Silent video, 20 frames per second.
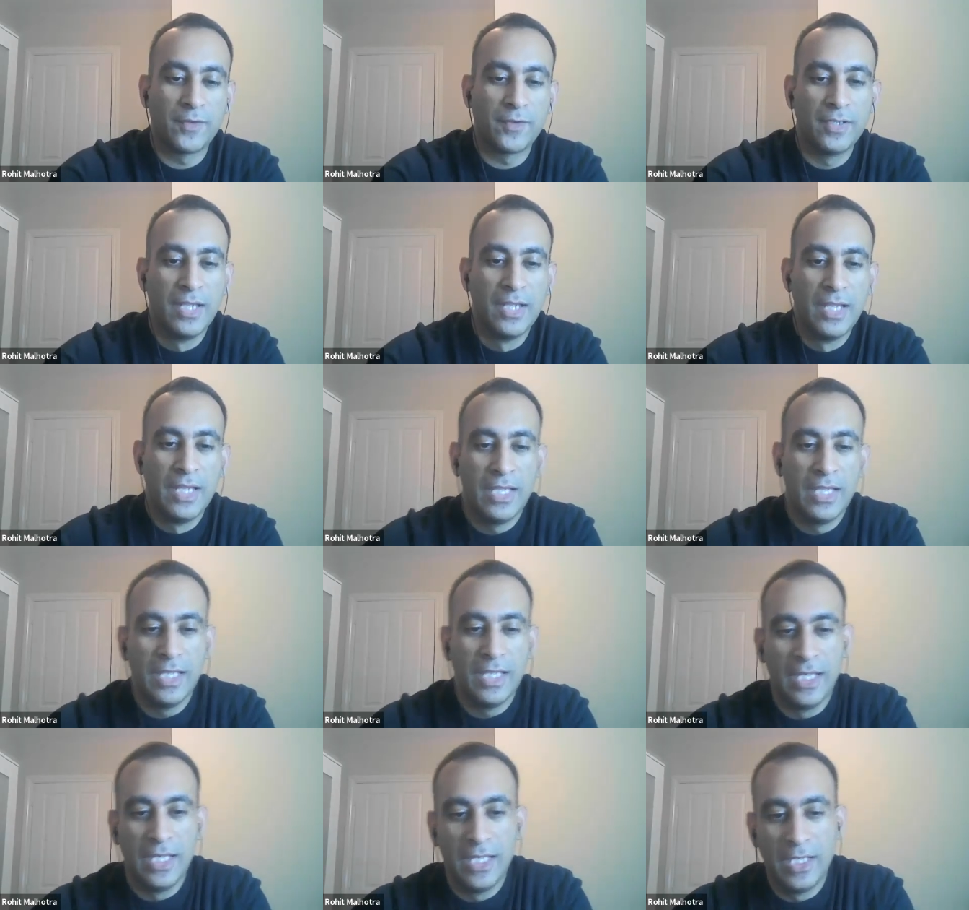And
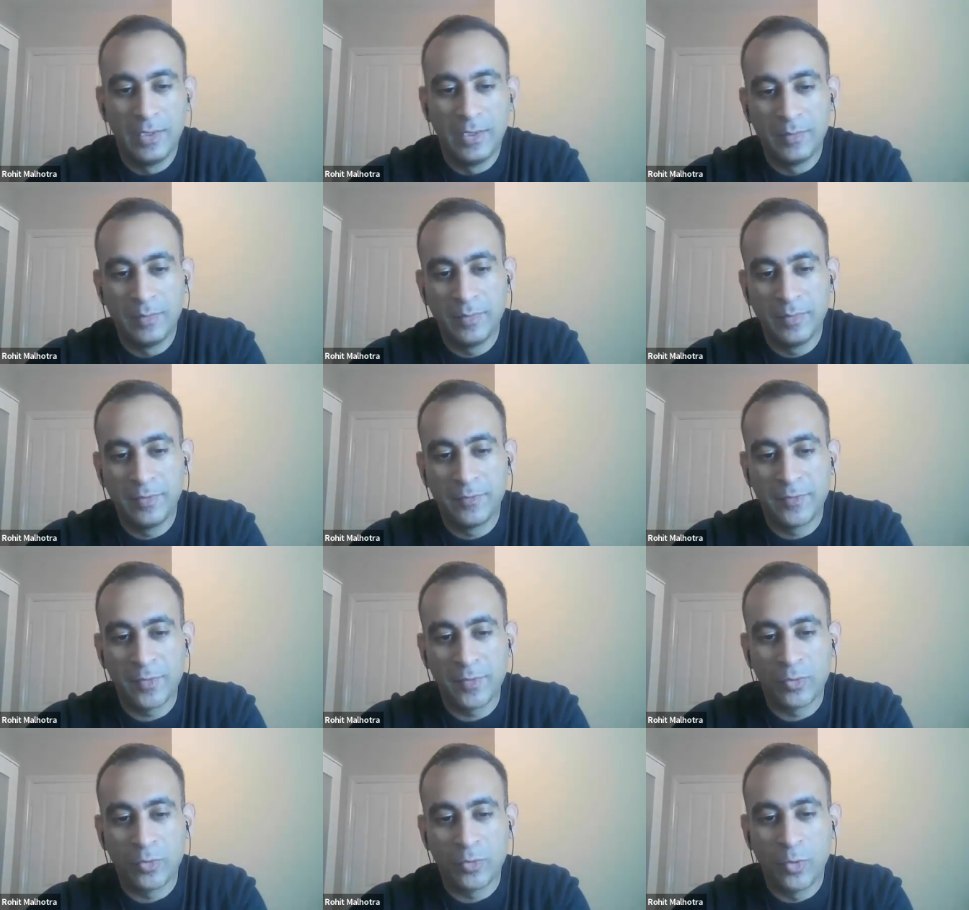if
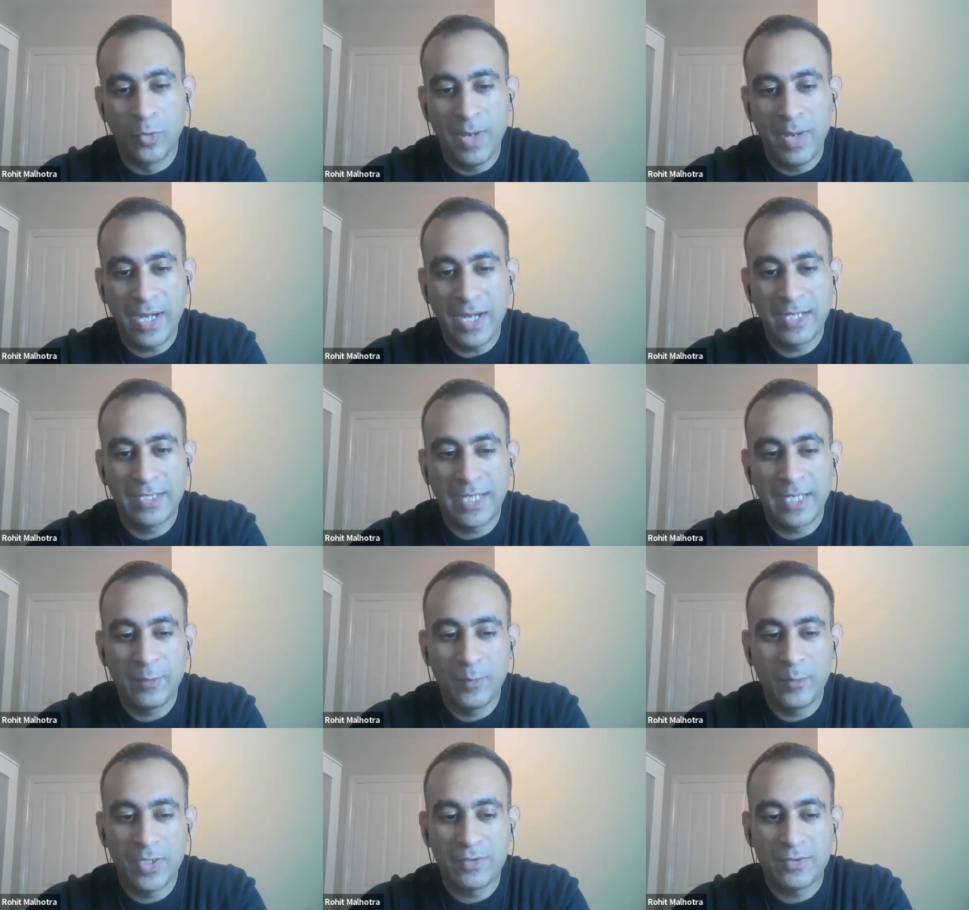you could go back in
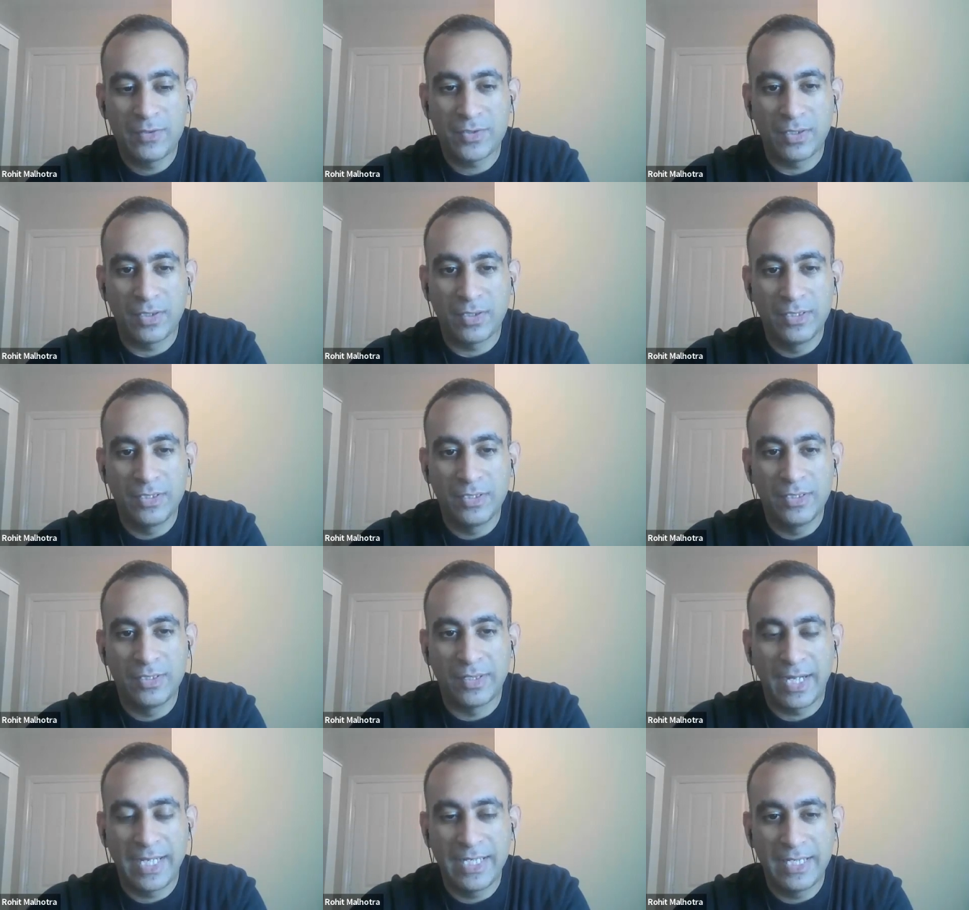time when you started
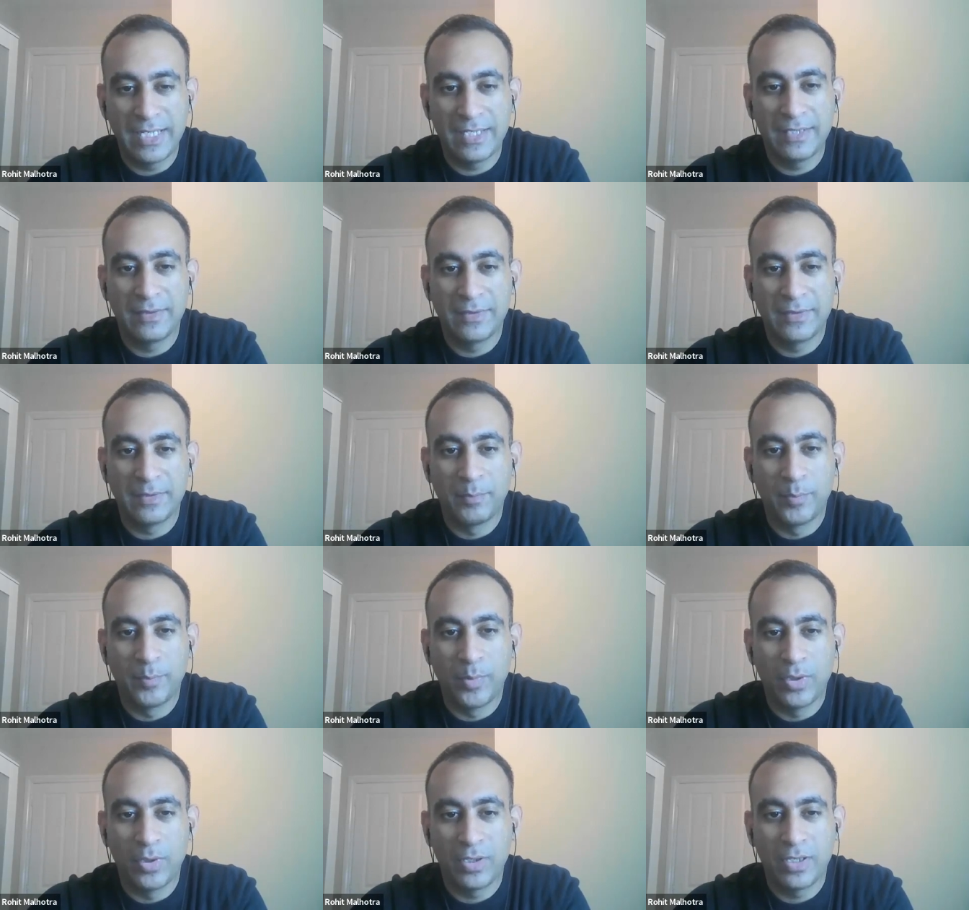writing the
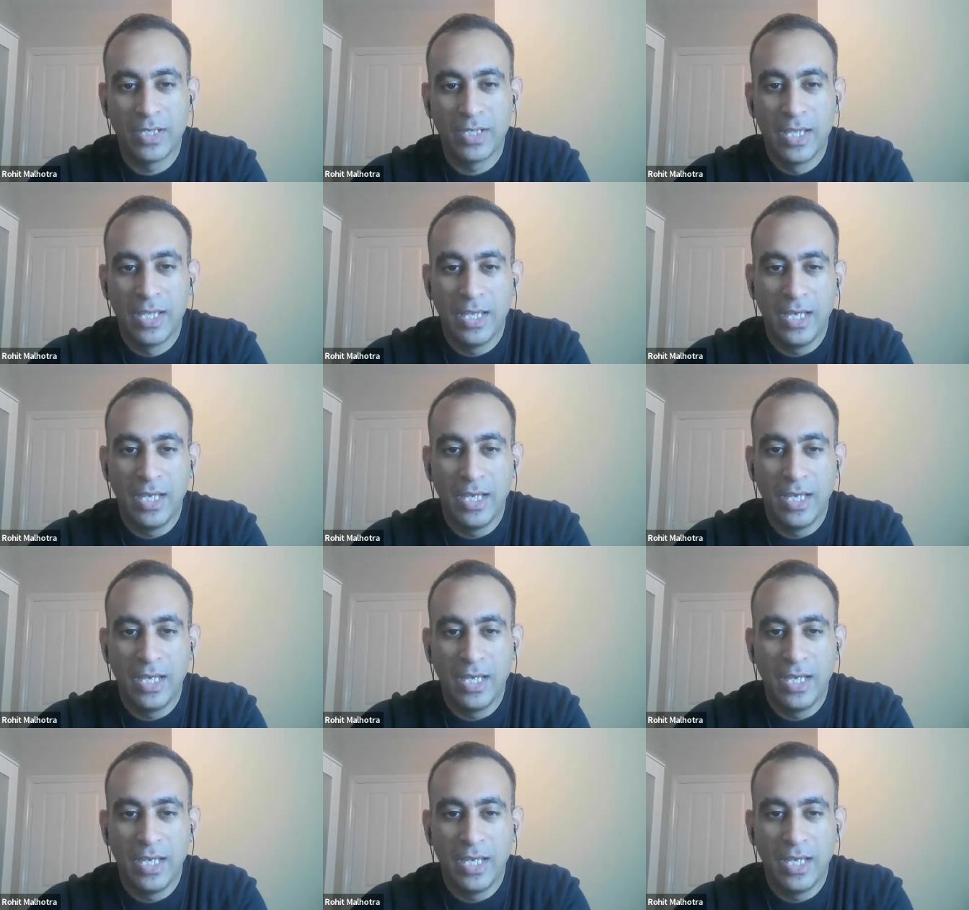book,